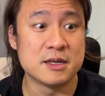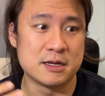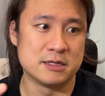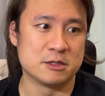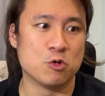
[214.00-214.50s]

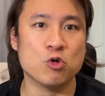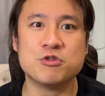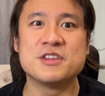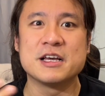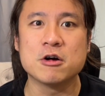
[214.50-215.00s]
as the
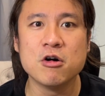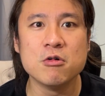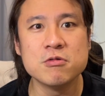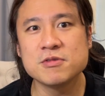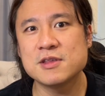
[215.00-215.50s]
older they
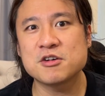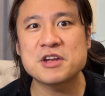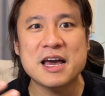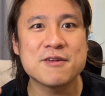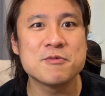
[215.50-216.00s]
go, they're going to
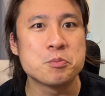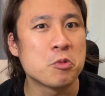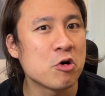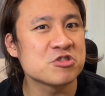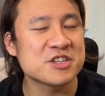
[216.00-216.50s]
have
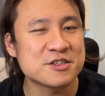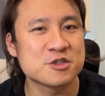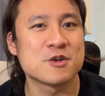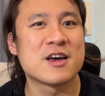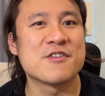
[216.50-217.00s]
more chances
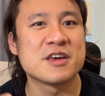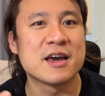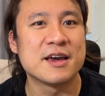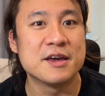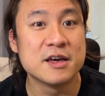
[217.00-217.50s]
of having
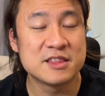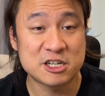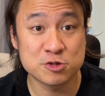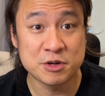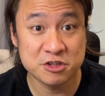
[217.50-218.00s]
a
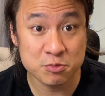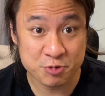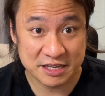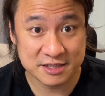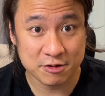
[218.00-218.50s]
detrimental
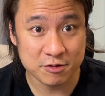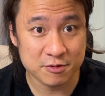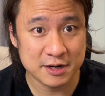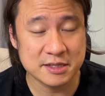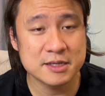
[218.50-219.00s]
breakdown,
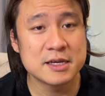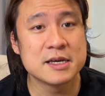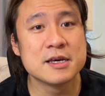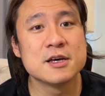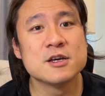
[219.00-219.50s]
right?
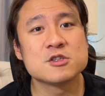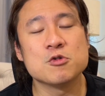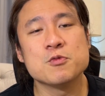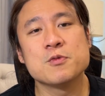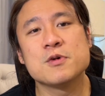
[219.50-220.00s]

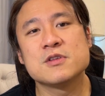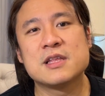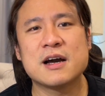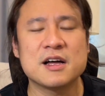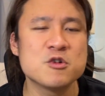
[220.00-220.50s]
So
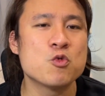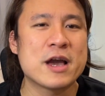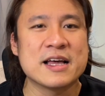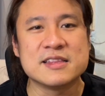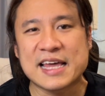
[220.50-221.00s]
there are other
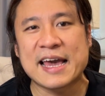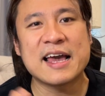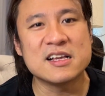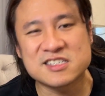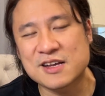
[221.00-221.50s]
wear and
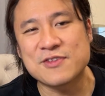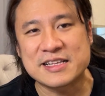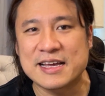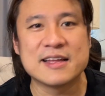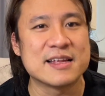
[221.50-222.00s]
tear and stuff like
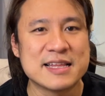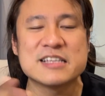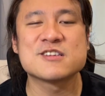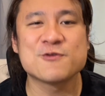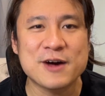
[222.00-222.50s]
that, and
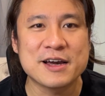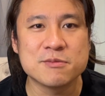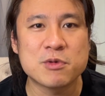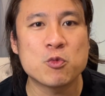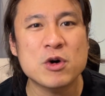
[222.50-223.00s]
that's fine.
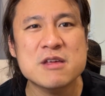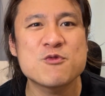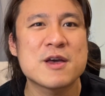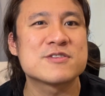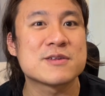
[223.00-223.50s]
But what if
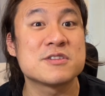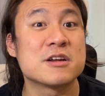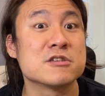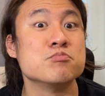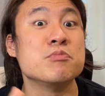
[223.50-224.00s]
you have something that
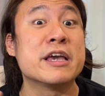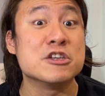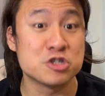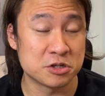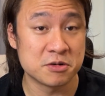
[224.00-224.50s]
is
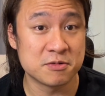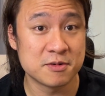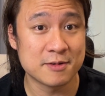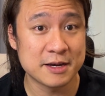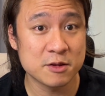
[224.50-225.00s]
major,
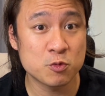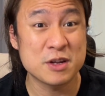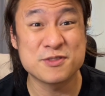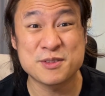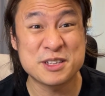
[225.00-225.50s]
right? What
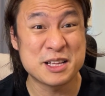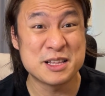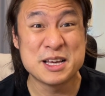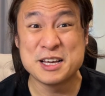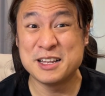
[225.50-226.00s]
if something that
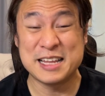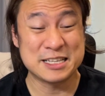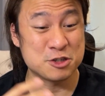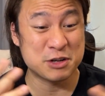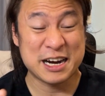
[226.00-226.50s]

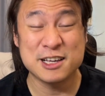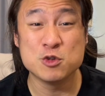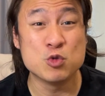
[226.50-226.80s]
lands your car in the